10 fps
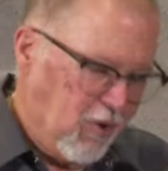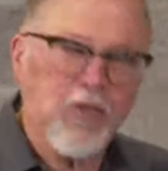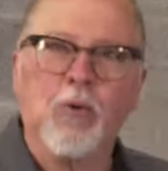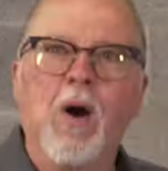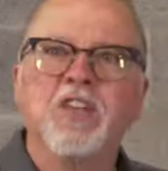
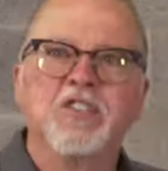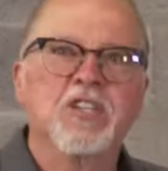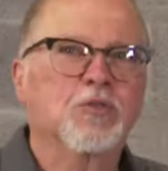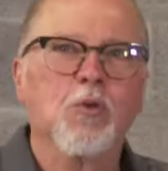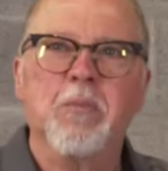Otherwise,
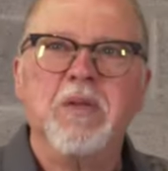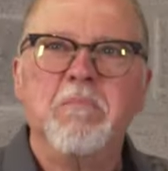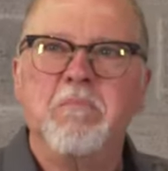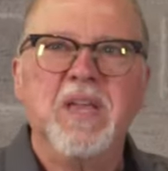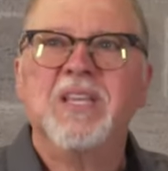this will
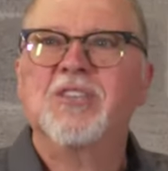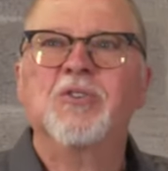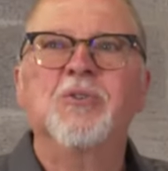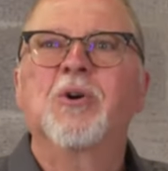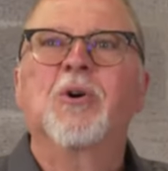be beat
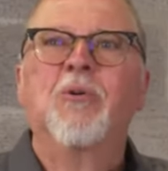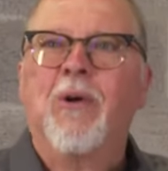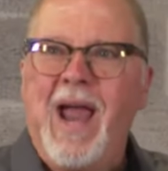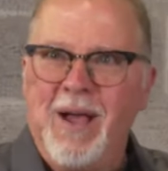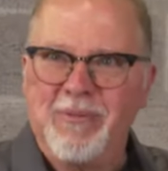to
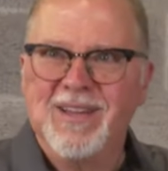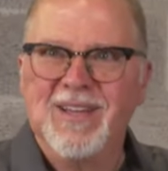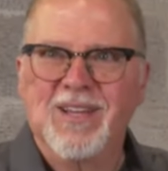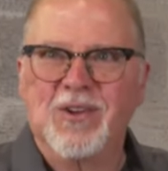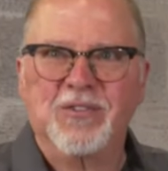crap
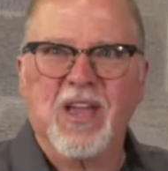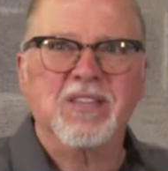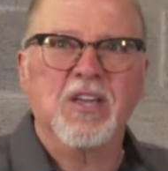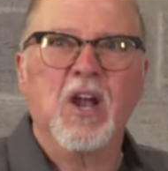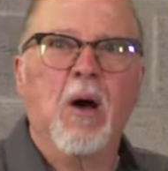because
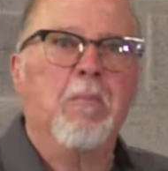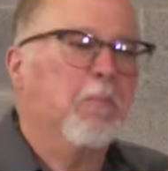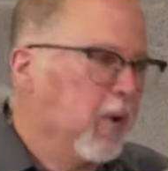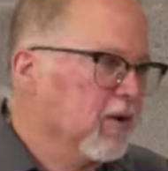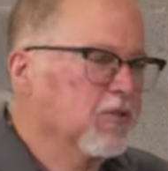I did a
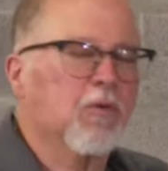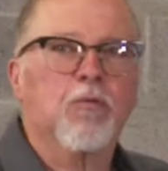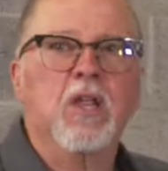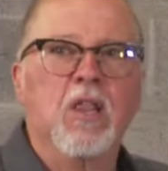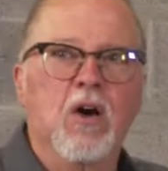bunch of
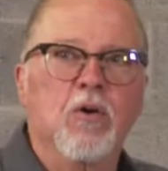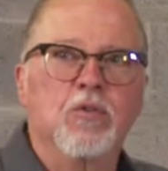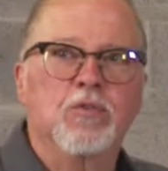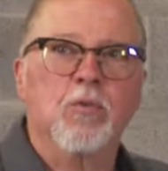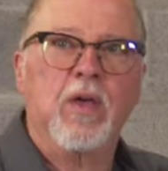
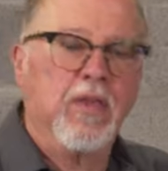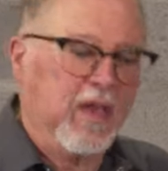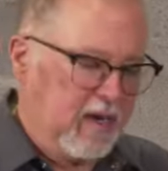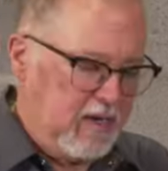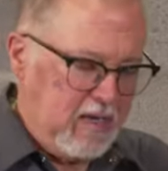reloads with
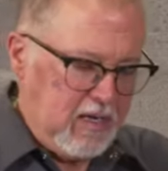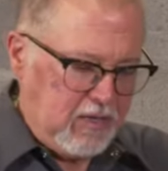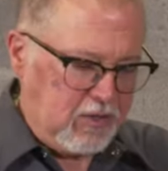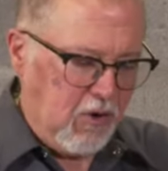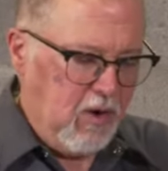it.
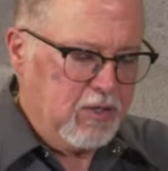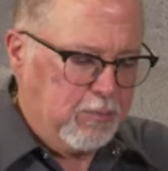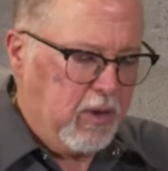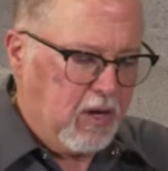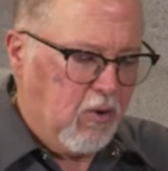So
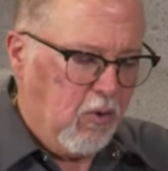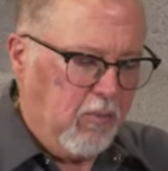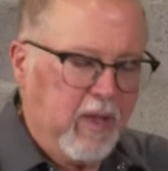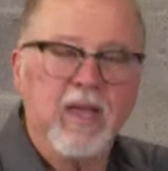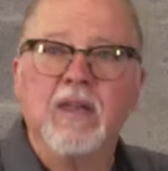it's pretty
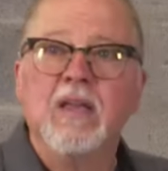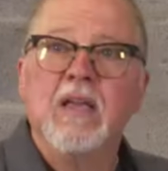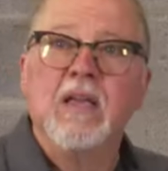cool, man.